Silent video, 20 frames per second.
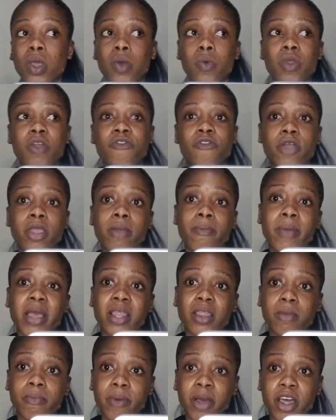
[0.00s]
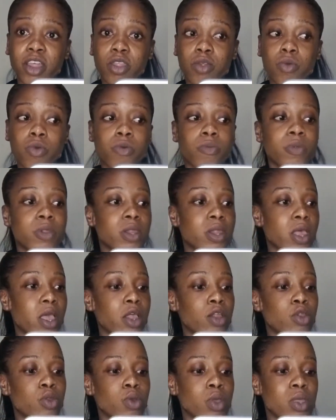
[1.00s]
go and wait for him by the bathrooms.
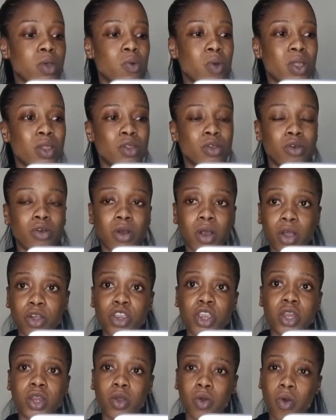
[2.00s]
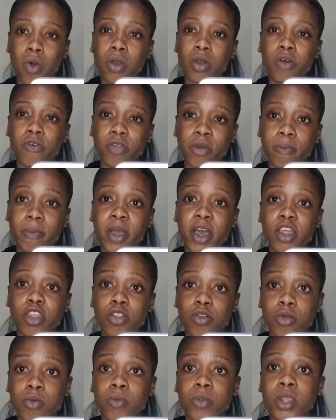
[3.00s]
And so he went to crouch in the corner of the
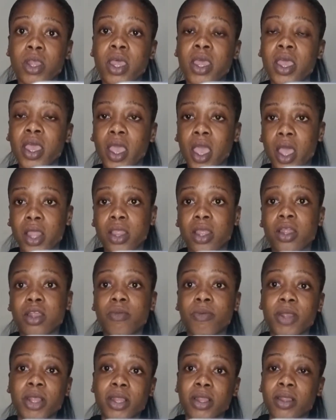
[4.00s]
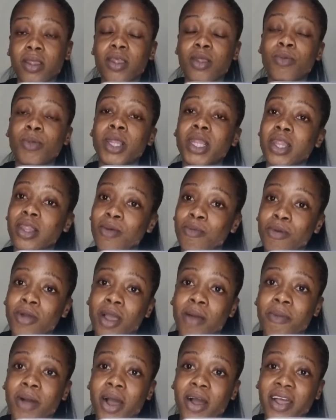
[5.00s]
bathrooms. And then he speaks in the book
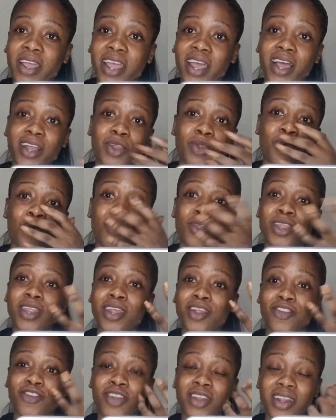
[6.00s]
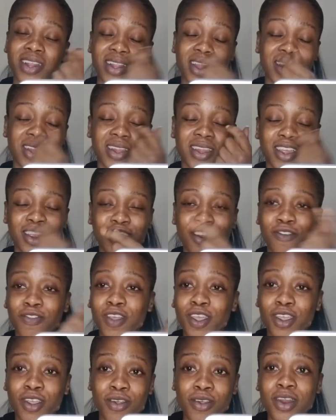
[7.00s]
about how he had to go to the stench of
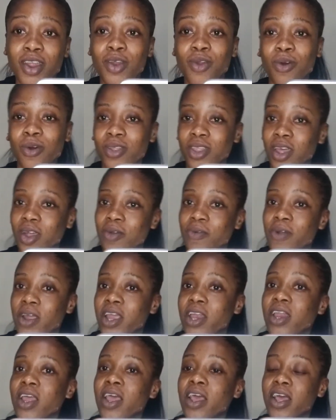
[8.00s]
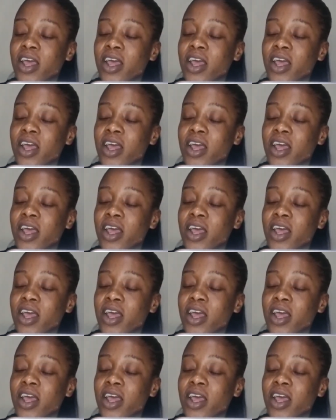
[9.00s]
the urine and all that, right?